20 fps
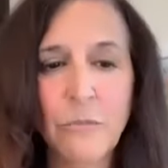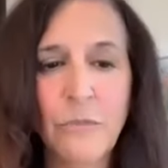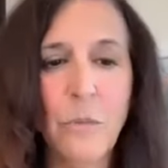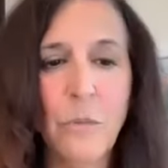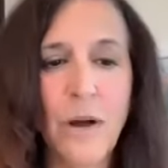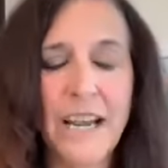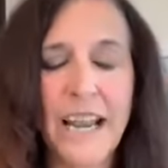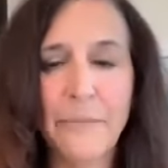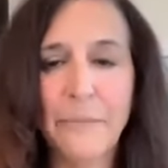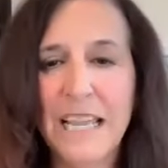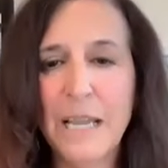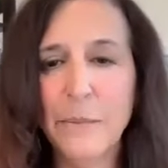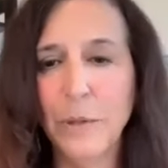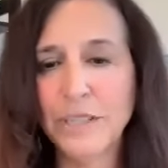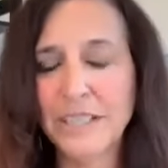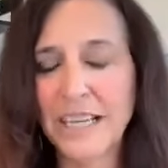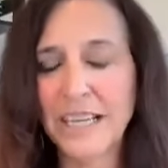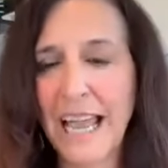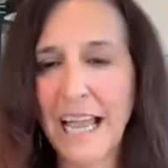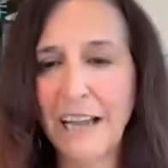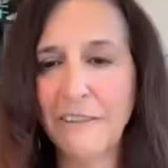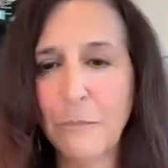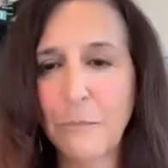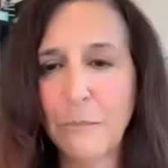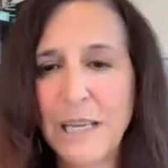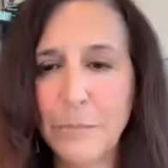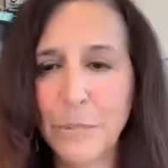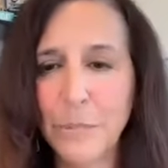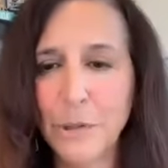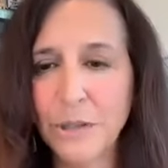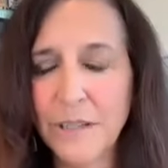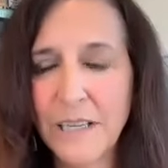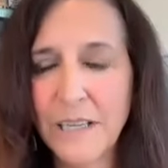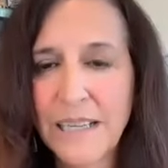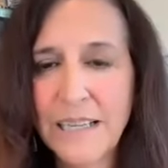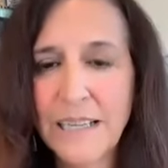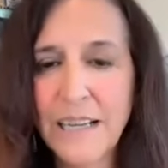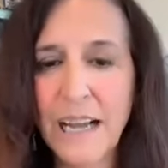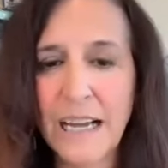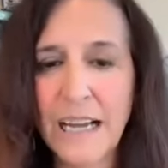we want to be able to have people
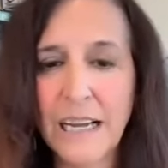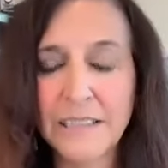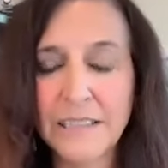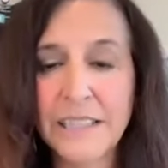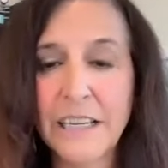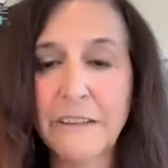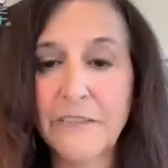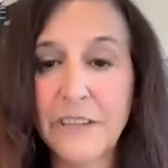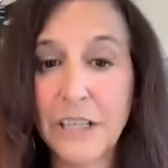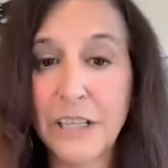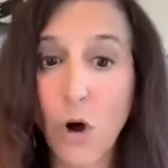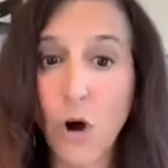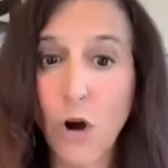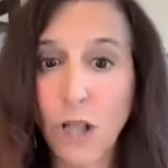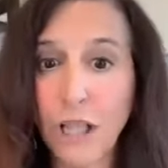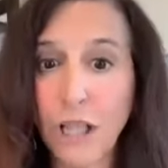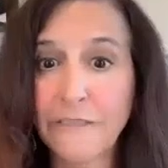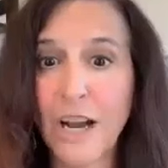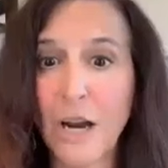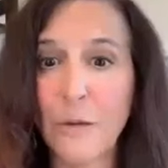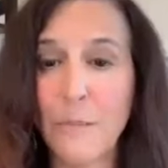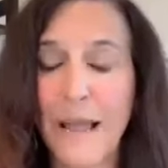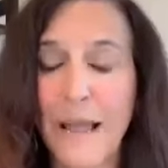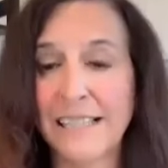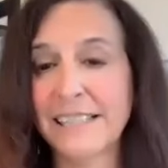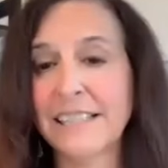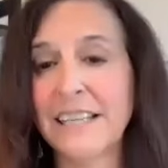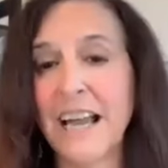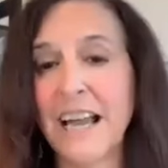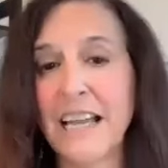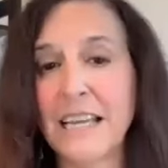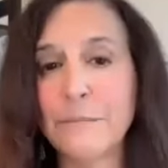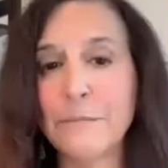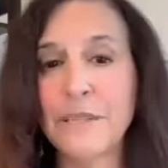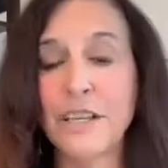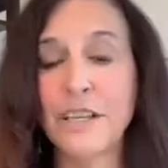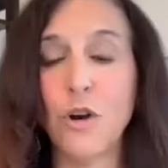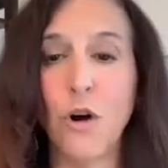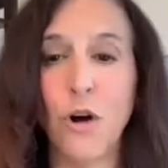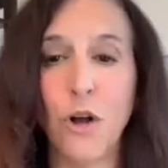uh, to fill all of our mass
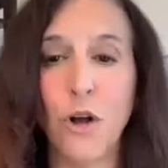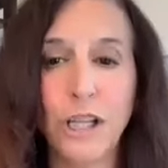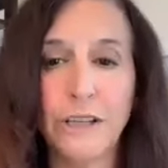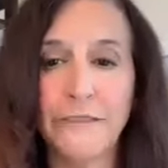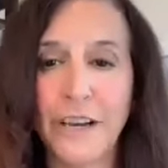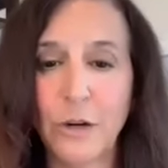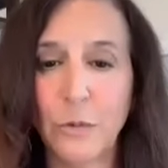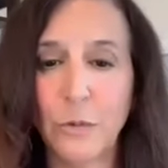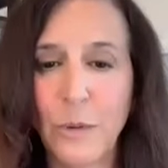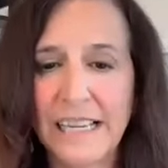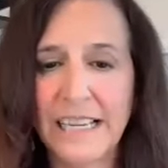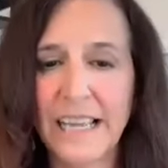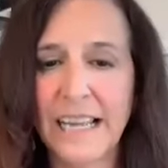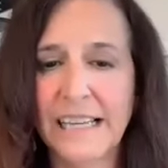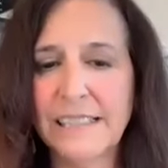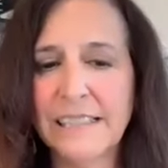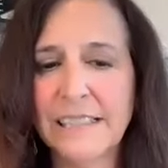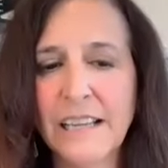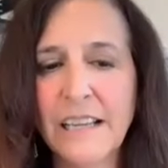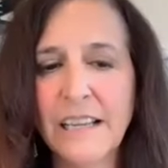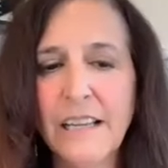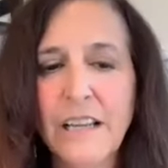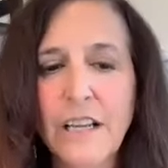times and all of our weekends.